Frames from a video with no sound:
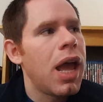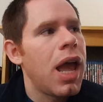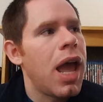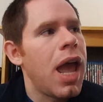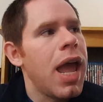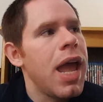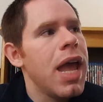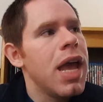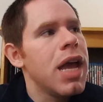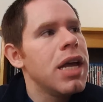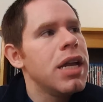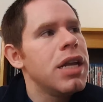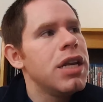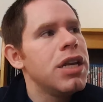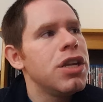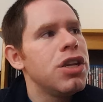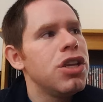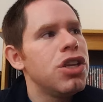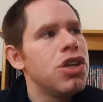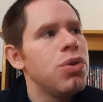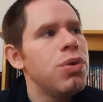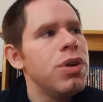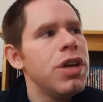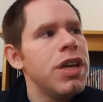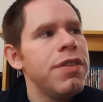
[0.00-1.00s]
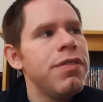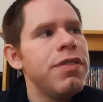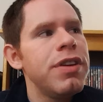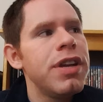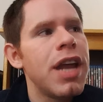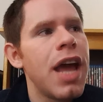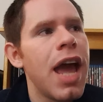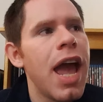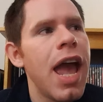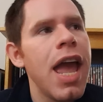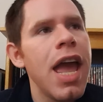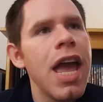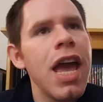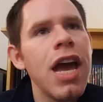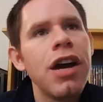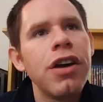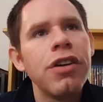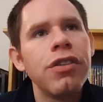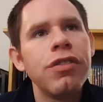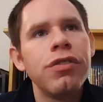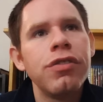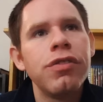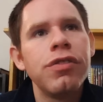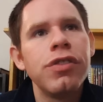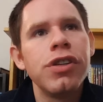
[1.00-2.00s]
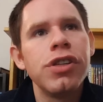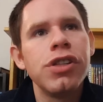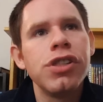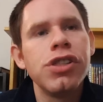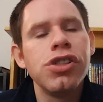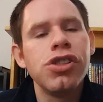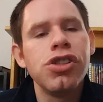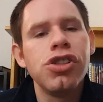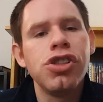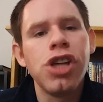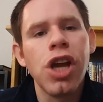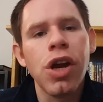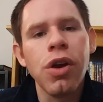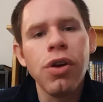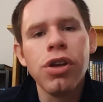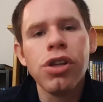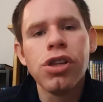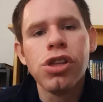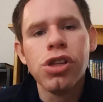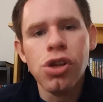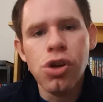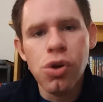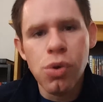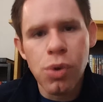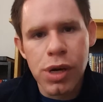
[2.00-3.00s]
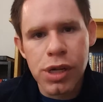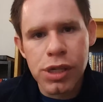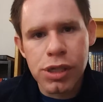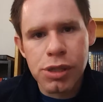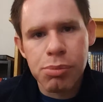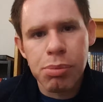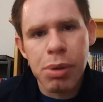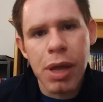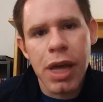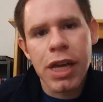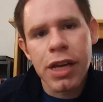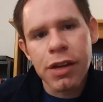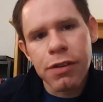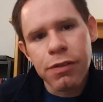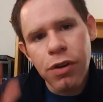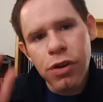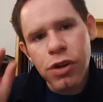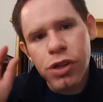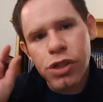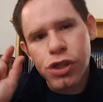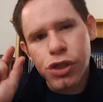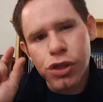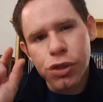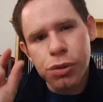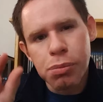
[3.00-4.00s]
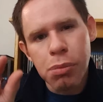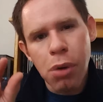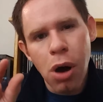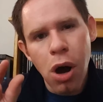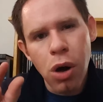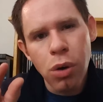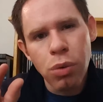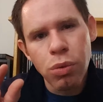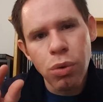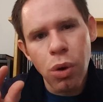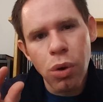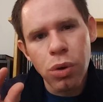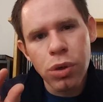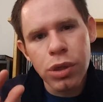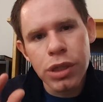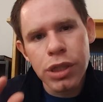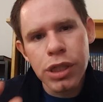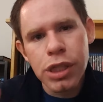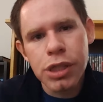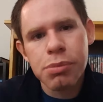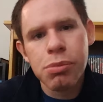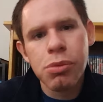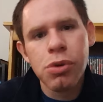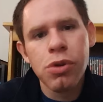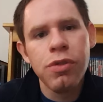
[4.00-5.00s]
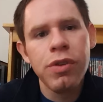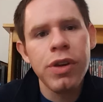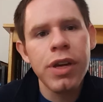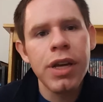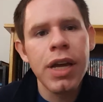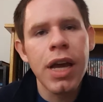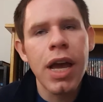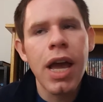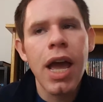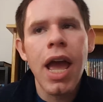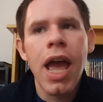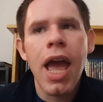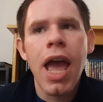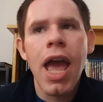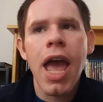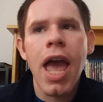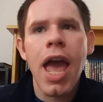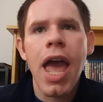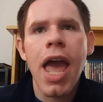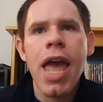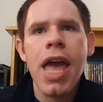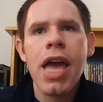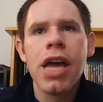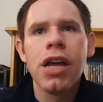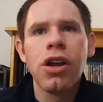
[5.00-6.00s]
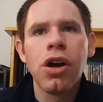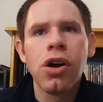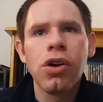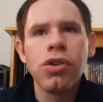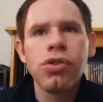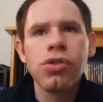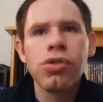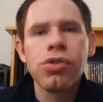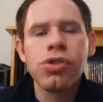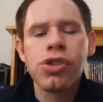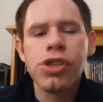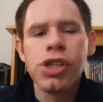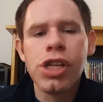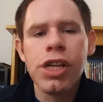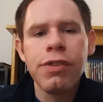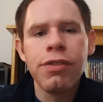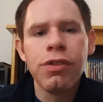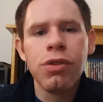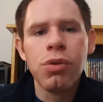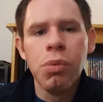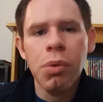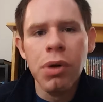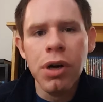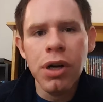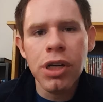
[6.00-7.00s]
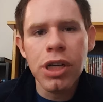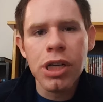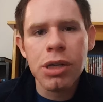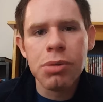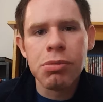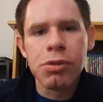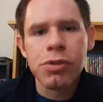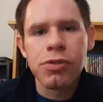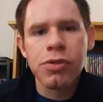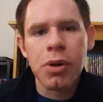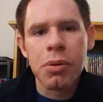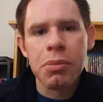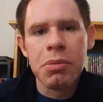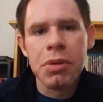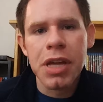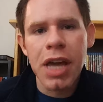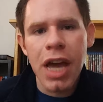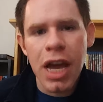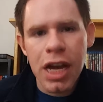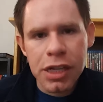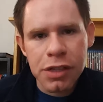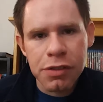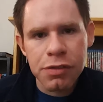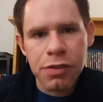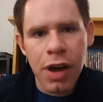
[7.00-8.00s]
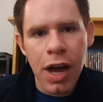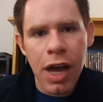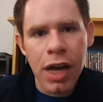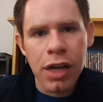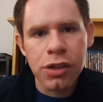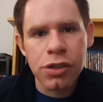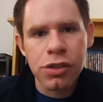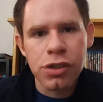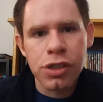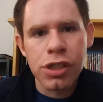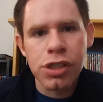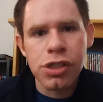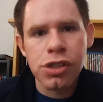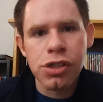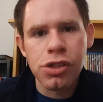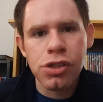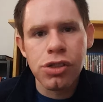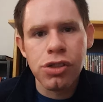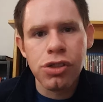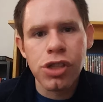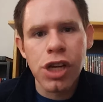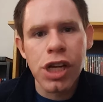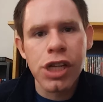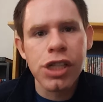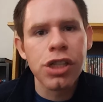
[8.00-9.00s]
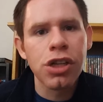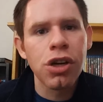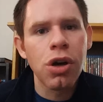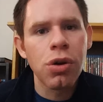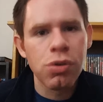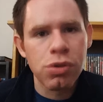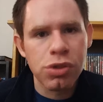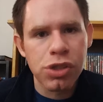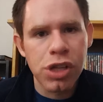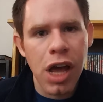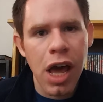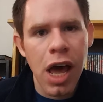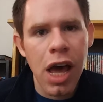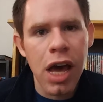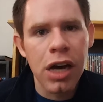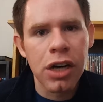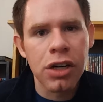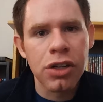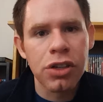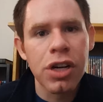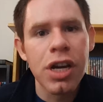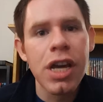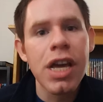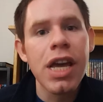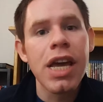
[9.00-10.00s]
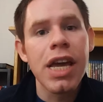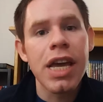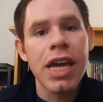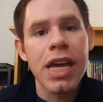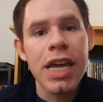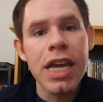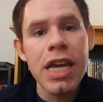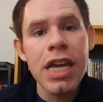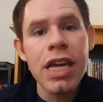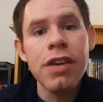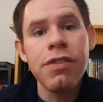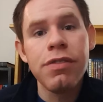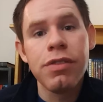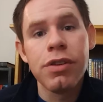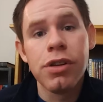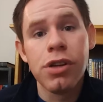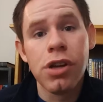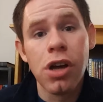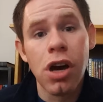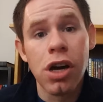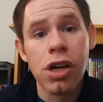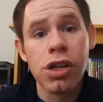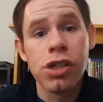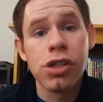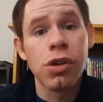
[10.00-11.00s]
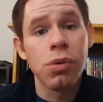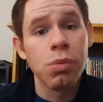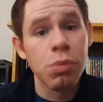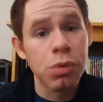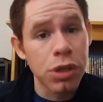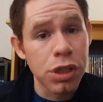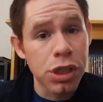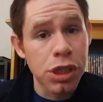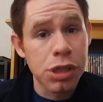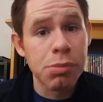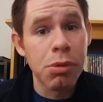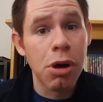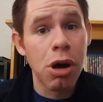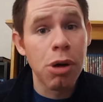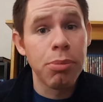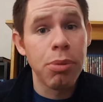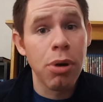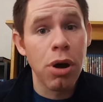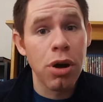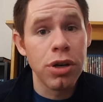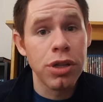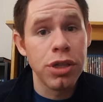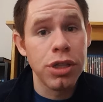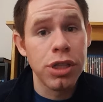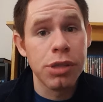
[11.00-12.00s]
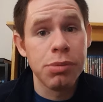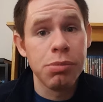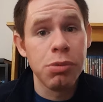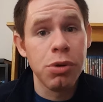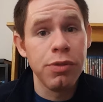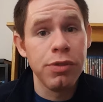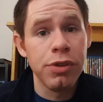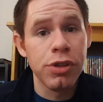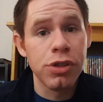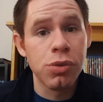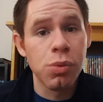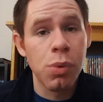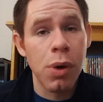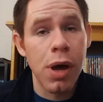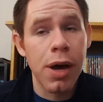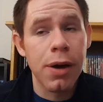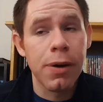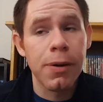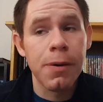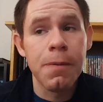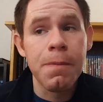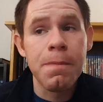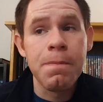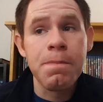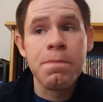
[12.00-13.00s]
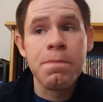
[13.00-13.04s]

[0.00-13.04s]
And you even have Jerry Lewis playing a very small role in this movie. And also Stephen Williams from The X-Files and Jason Goes to Hell. He even does a really small part in this movie as well.